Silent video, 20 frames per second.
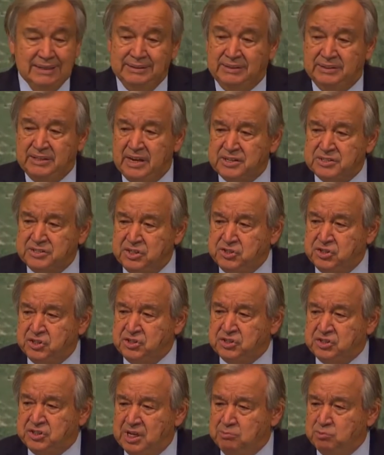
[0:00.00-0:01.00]
The
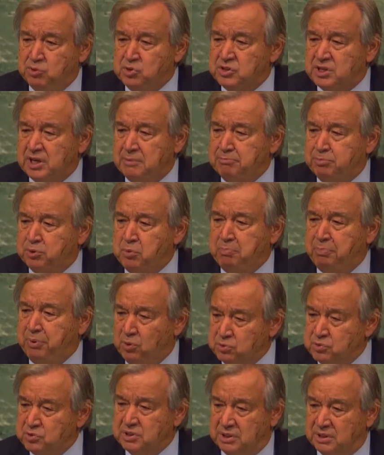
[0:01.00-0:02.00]
SDG stimulus I'm
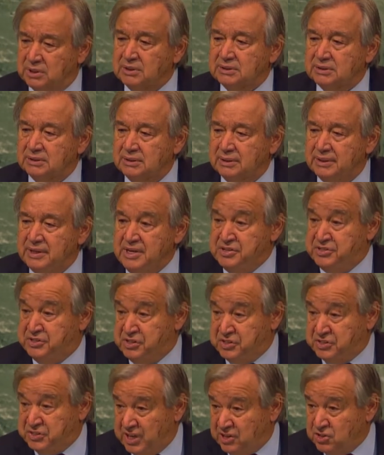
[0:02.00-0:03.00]
proposing is
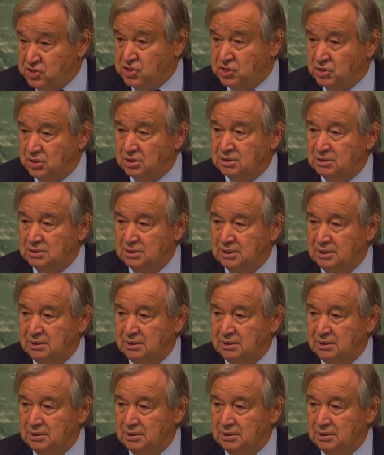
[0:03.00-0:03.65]
essential,